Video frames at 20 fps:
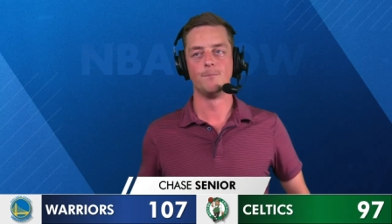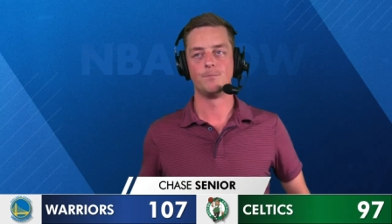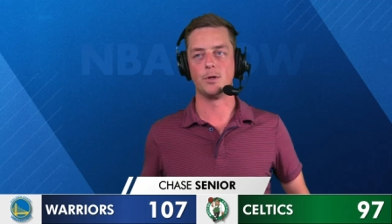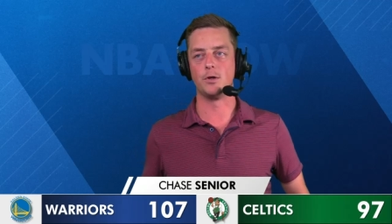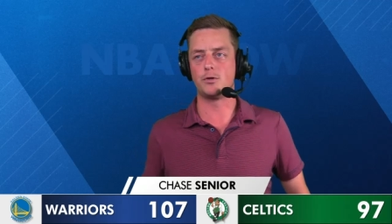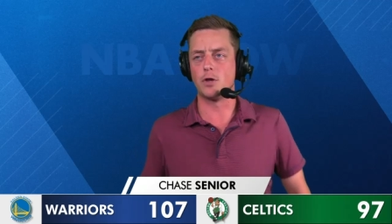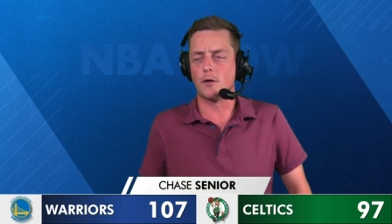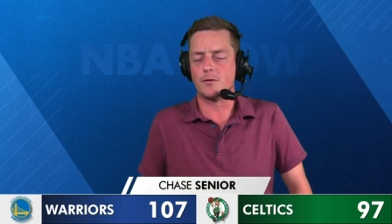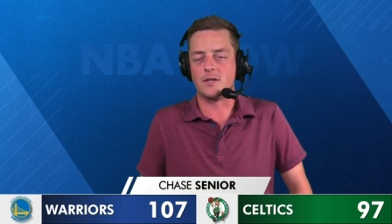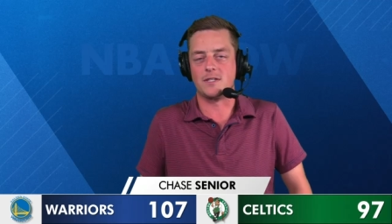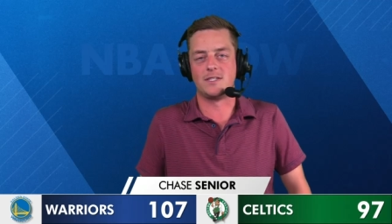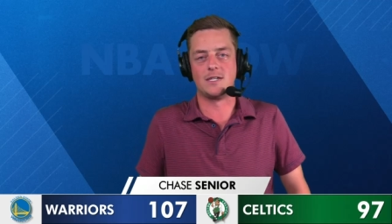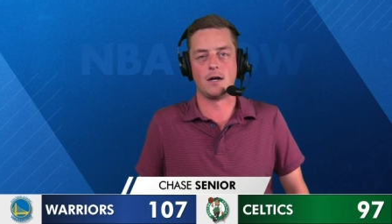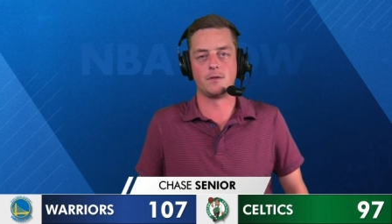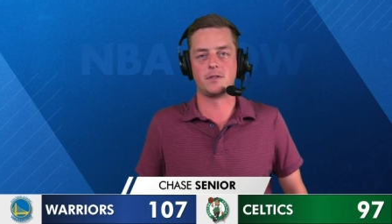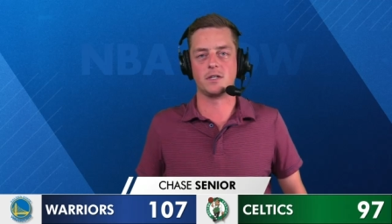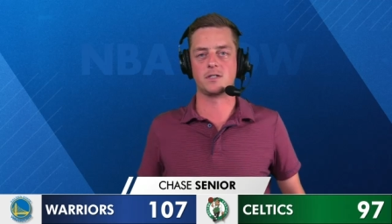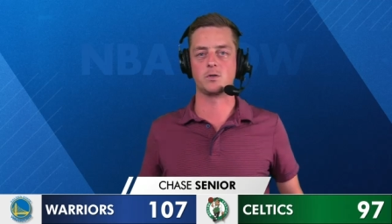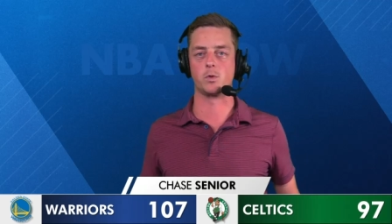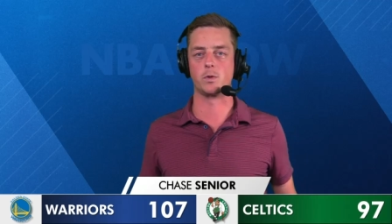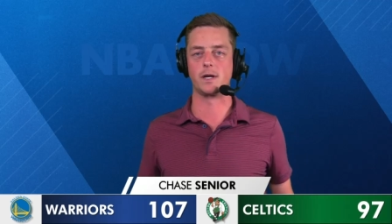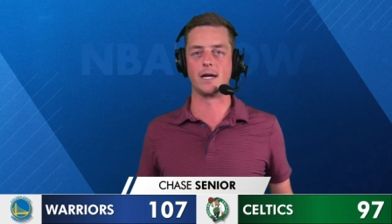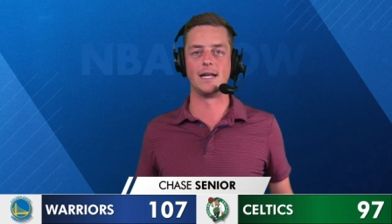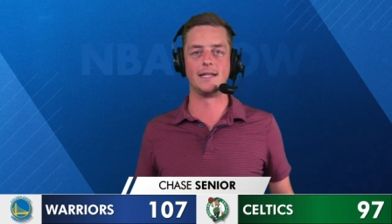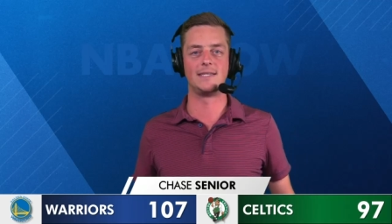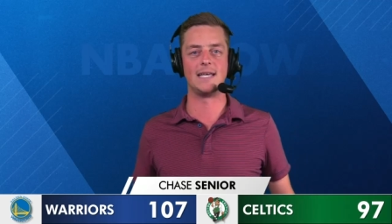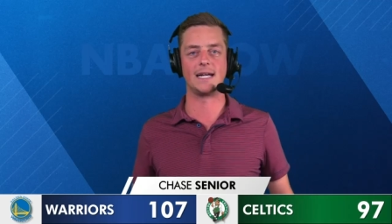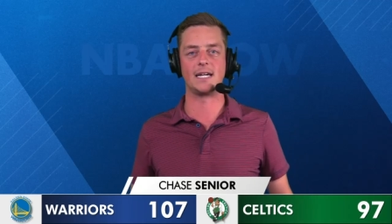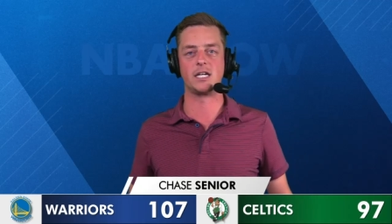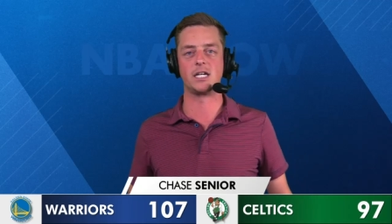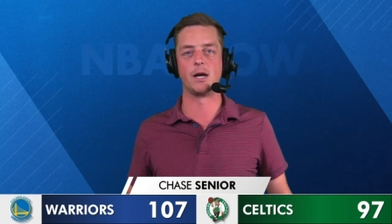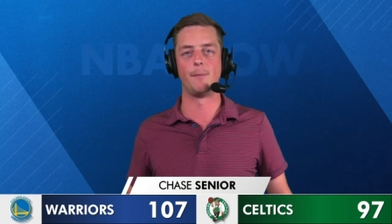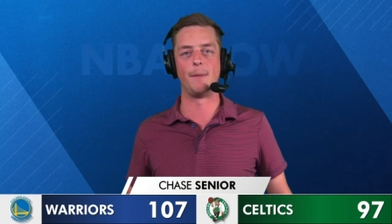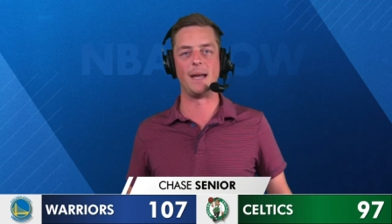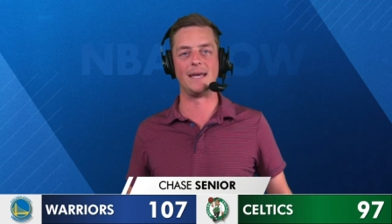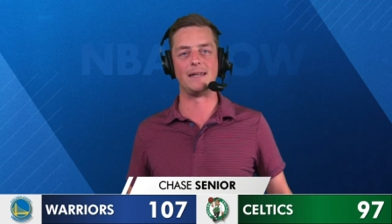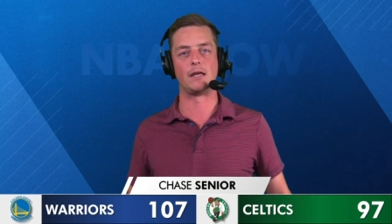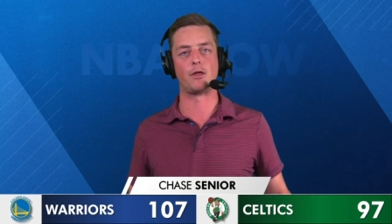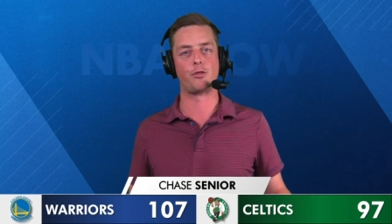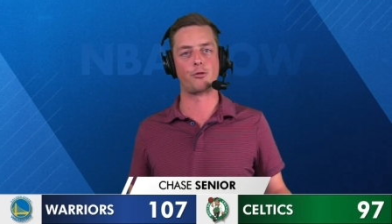you thought the Celtics were going to take a
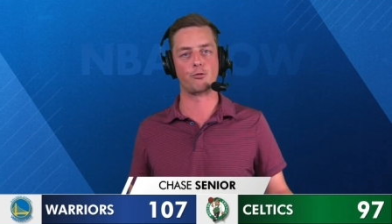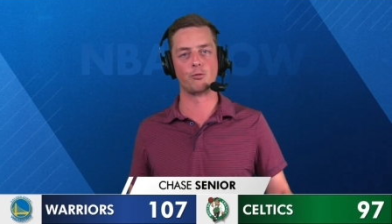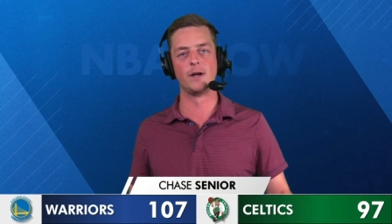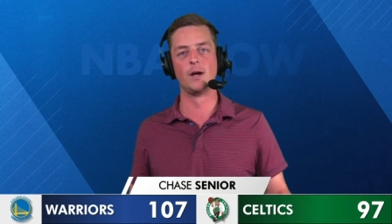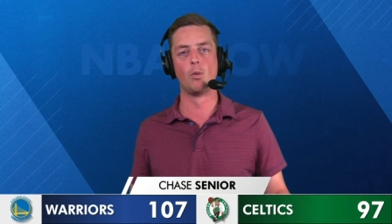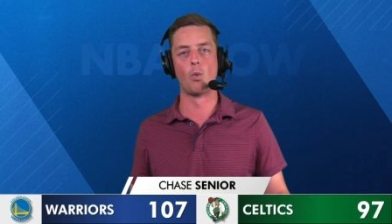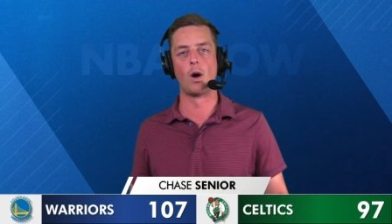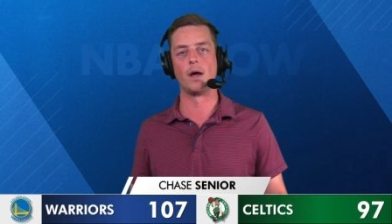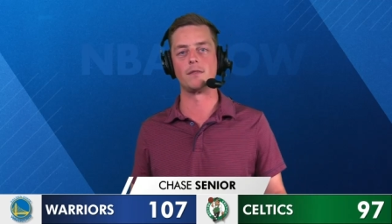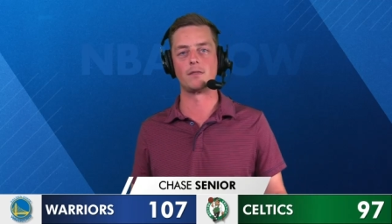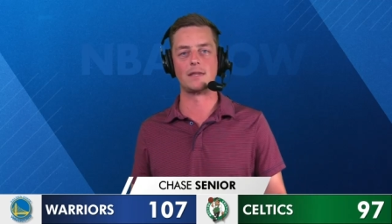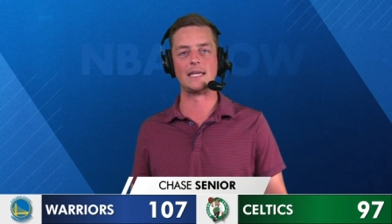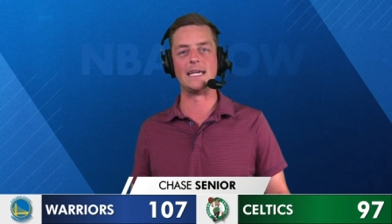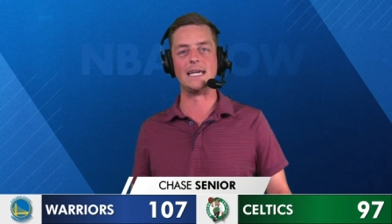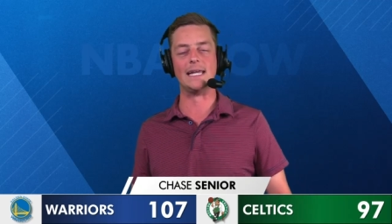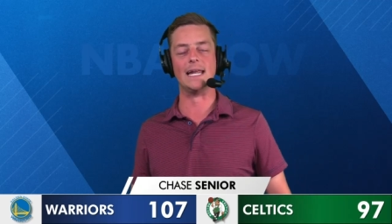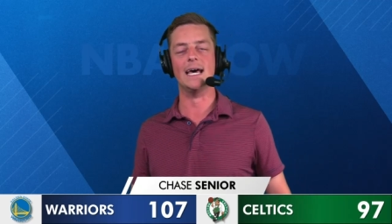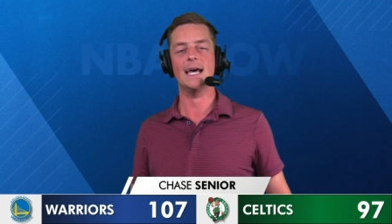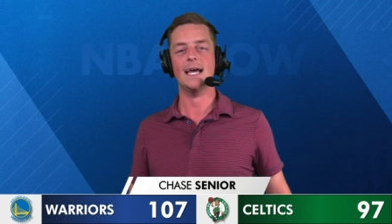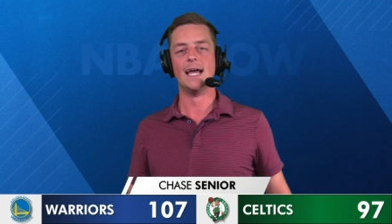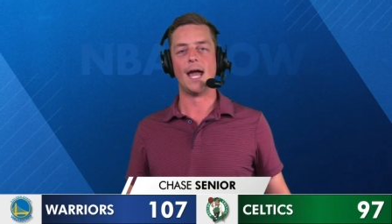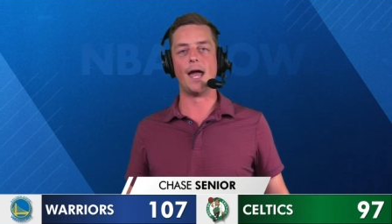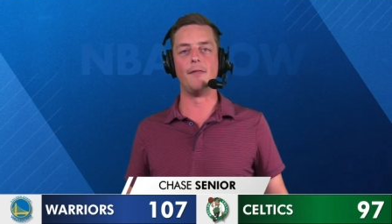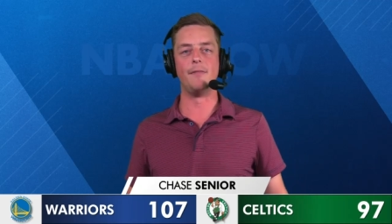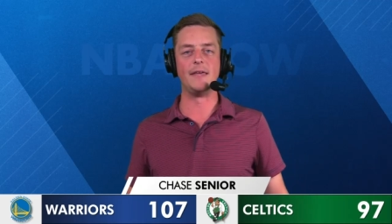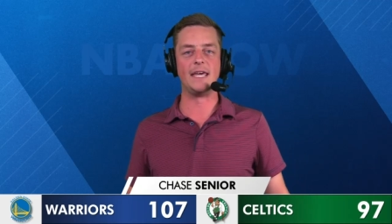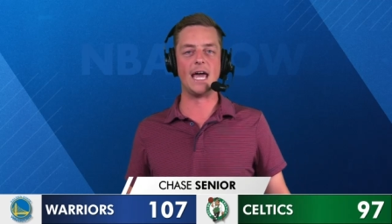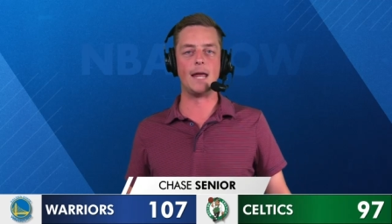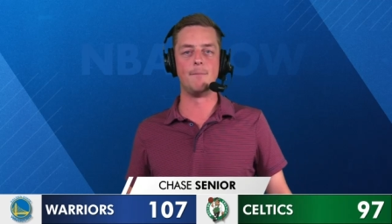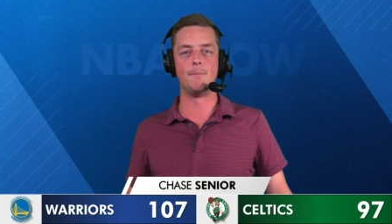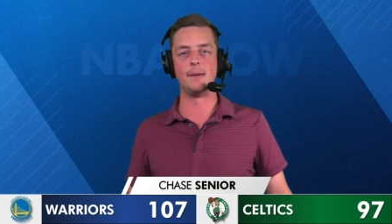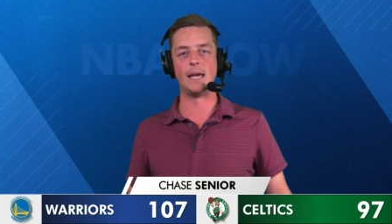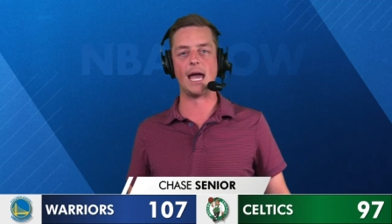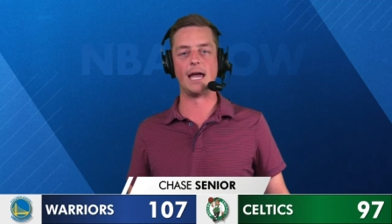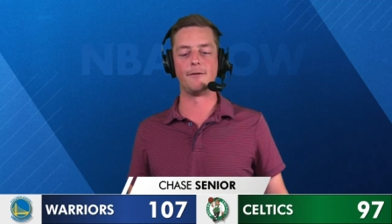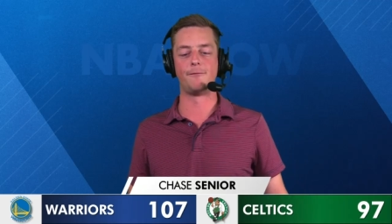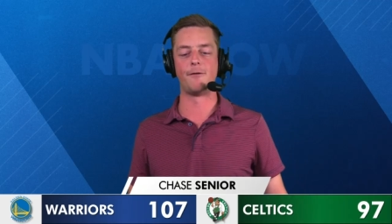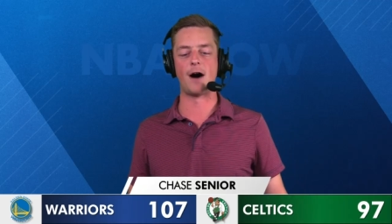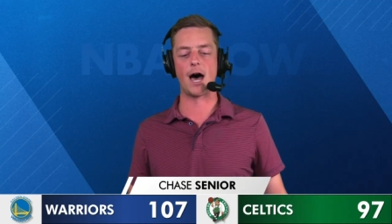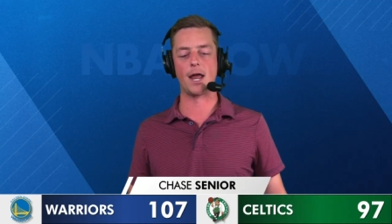commanding 3 1 lead in the
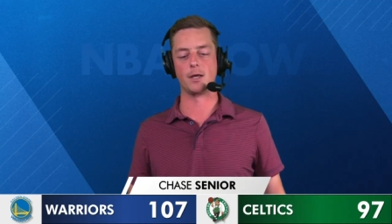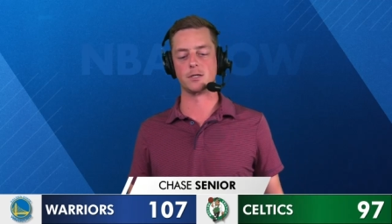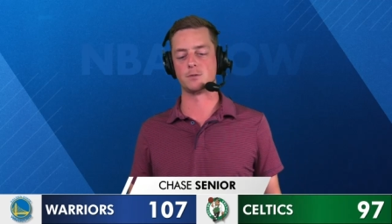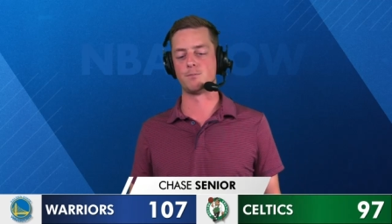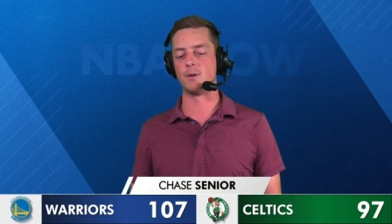NBA Finals.